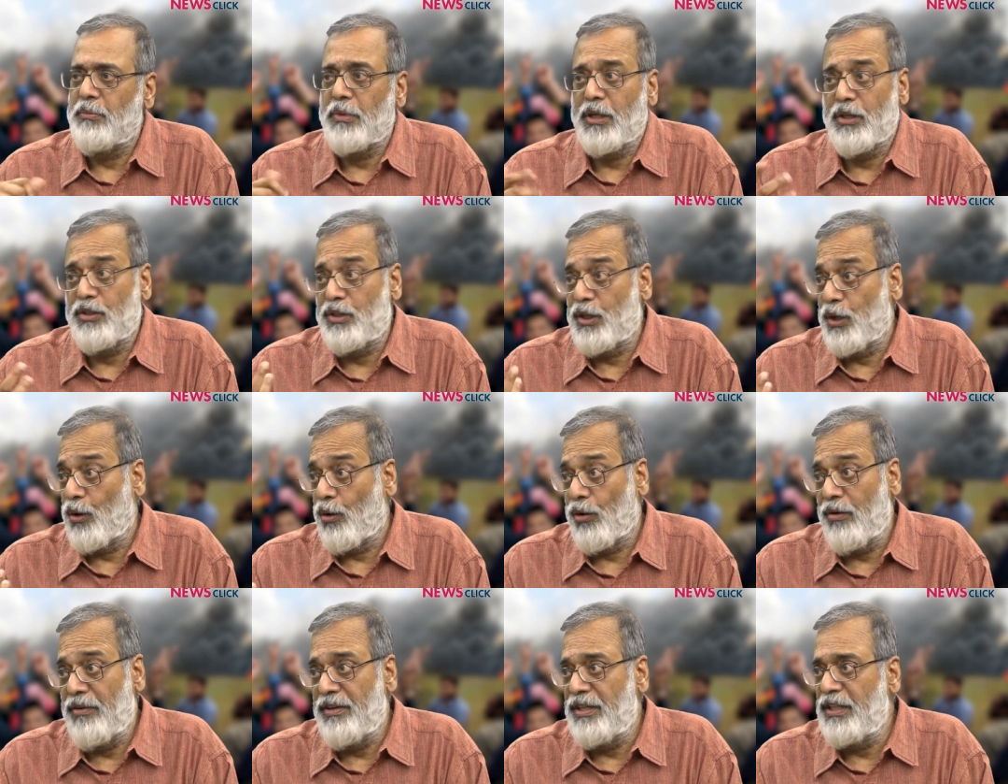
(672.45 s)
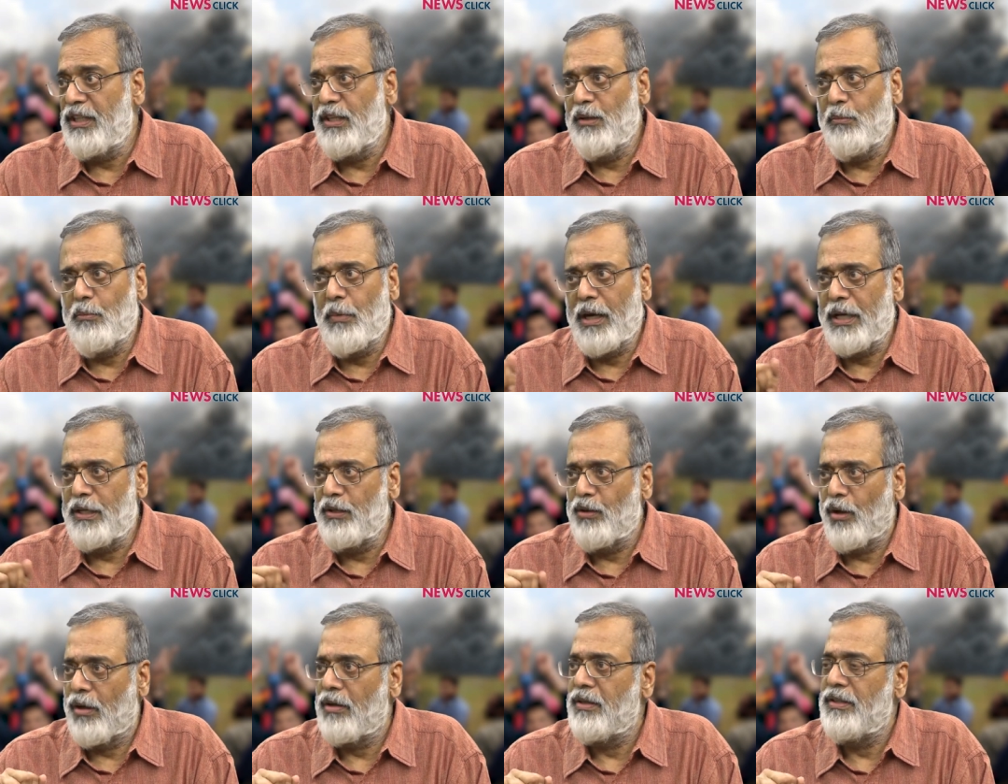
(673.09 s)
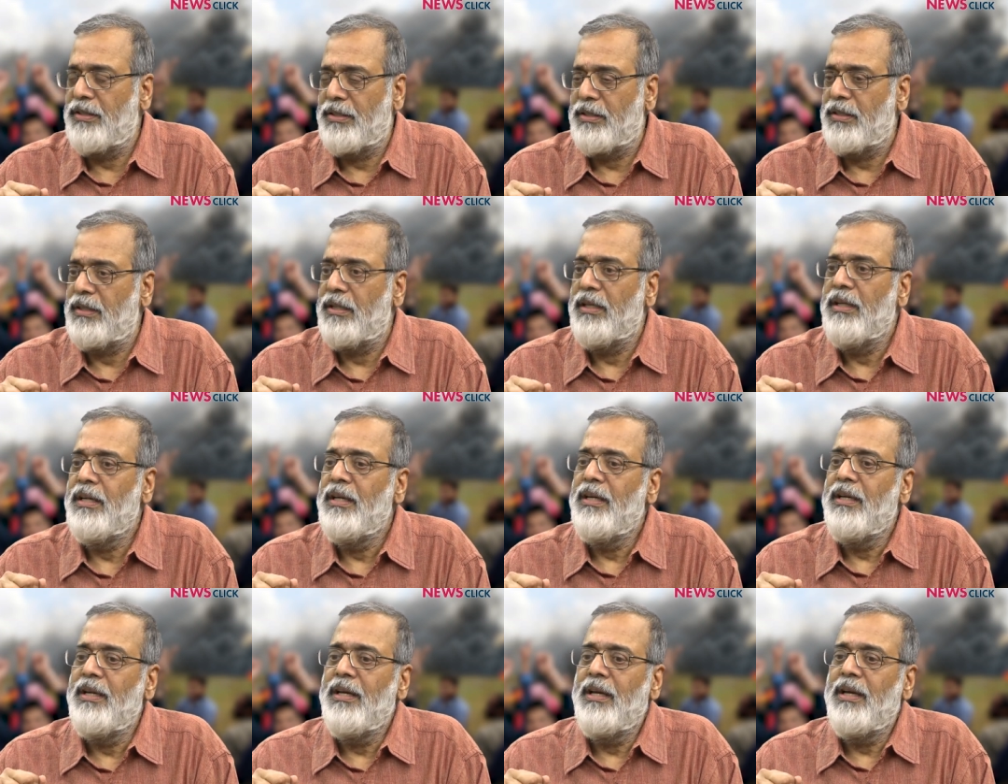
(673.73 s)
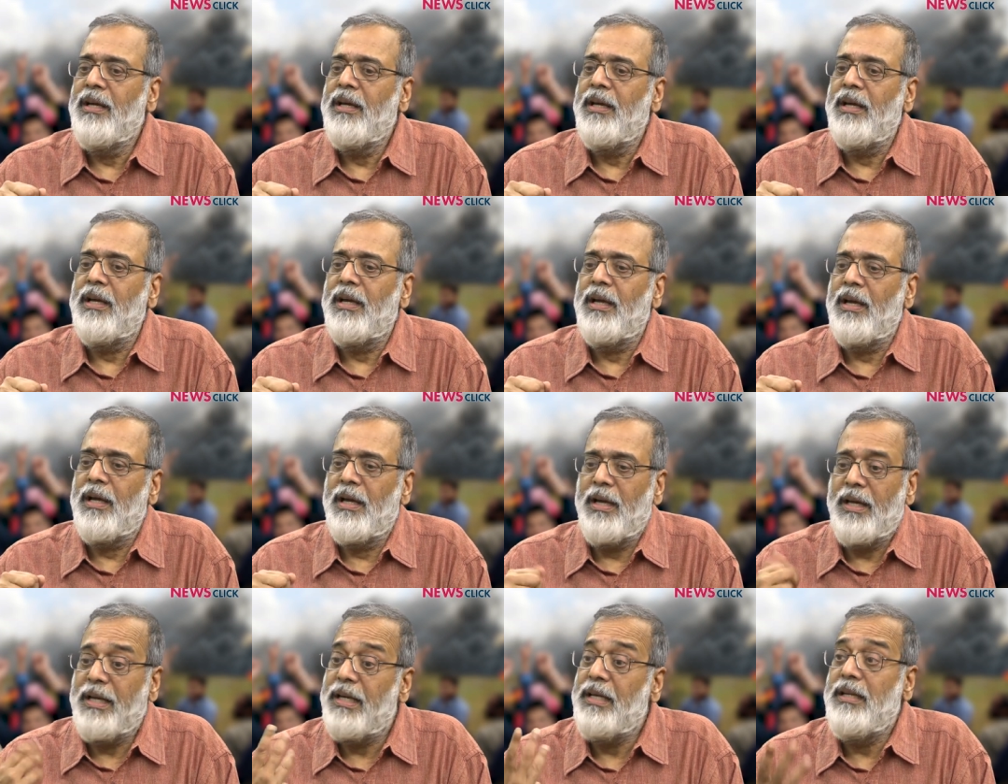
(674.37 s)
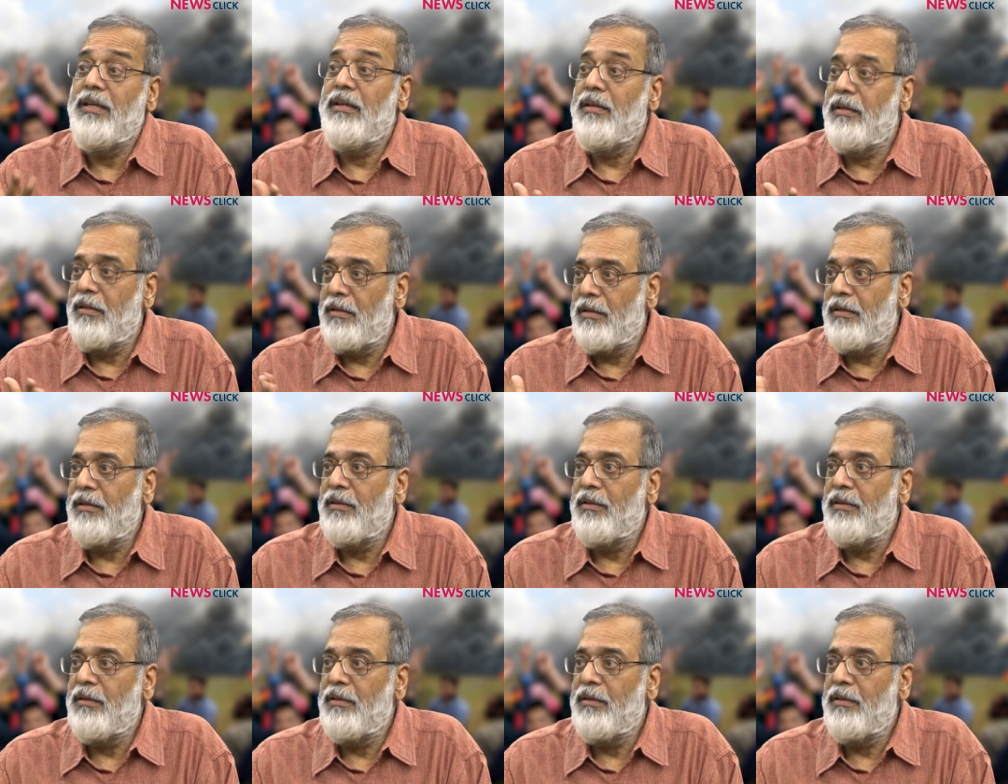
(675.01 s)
because they're already a minority if